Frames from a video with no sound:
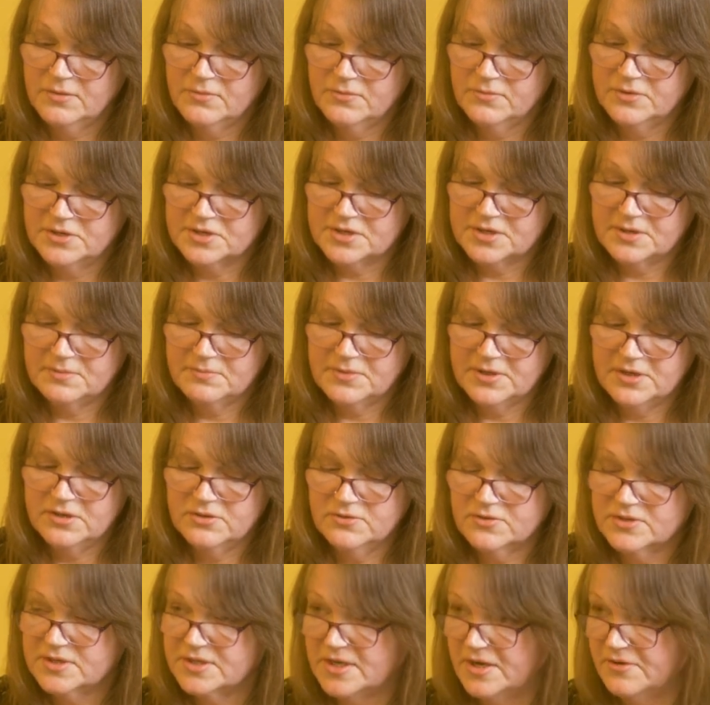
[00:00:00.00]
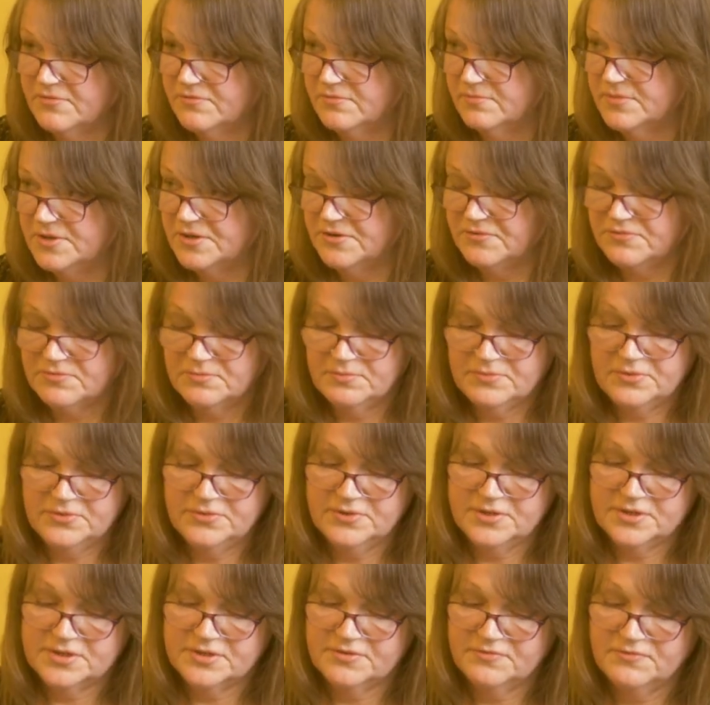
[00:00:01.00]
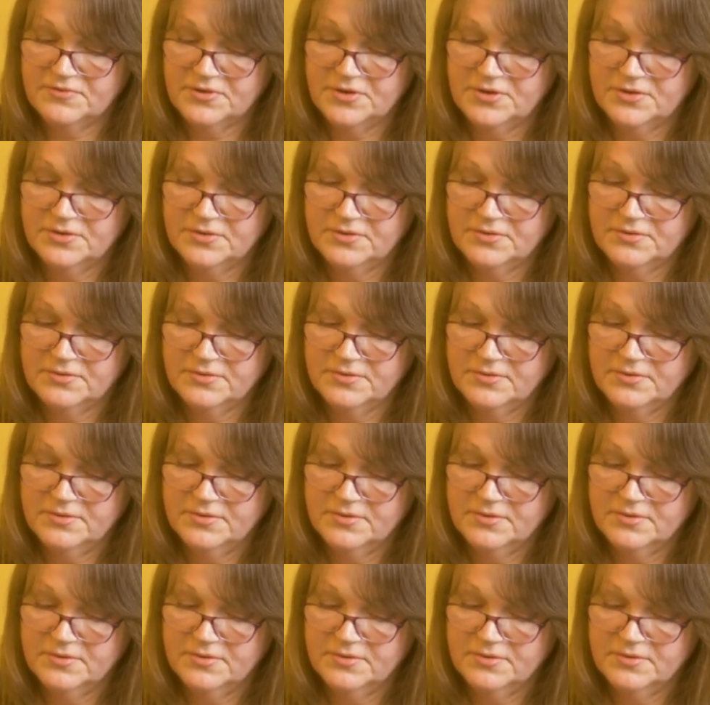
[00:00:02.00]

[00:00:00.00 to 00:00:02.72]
which can be looked at from different points of view.